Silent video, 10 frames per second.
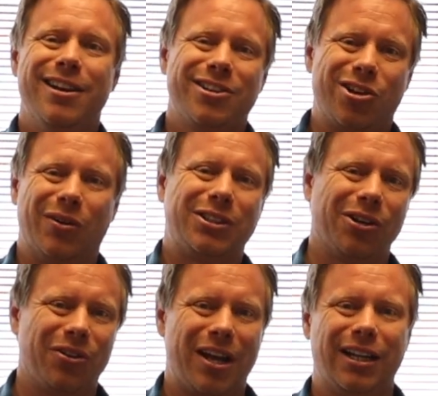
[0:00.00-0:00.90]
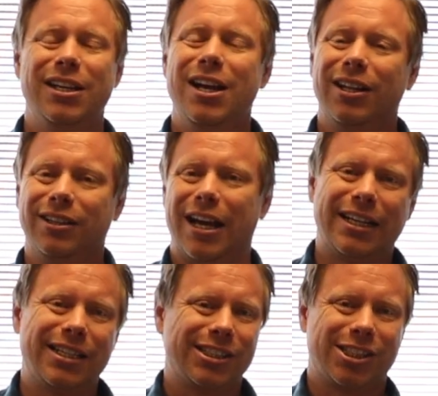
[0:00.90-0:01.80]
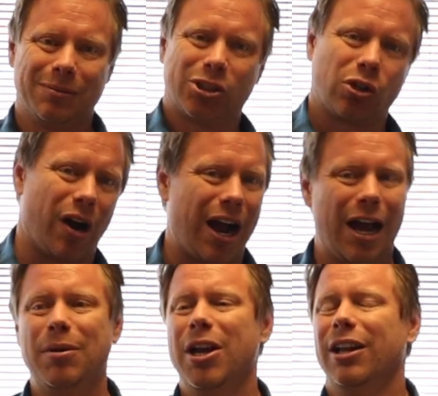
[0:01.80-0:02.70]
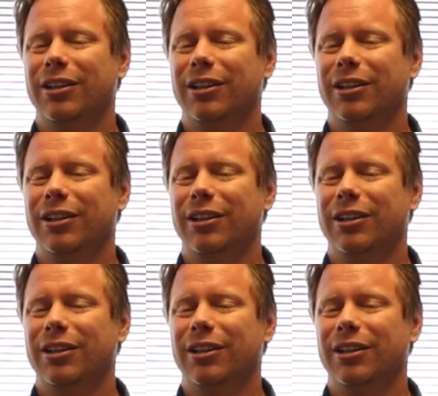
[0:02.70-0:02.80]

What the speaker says: So until then, like, subscribe.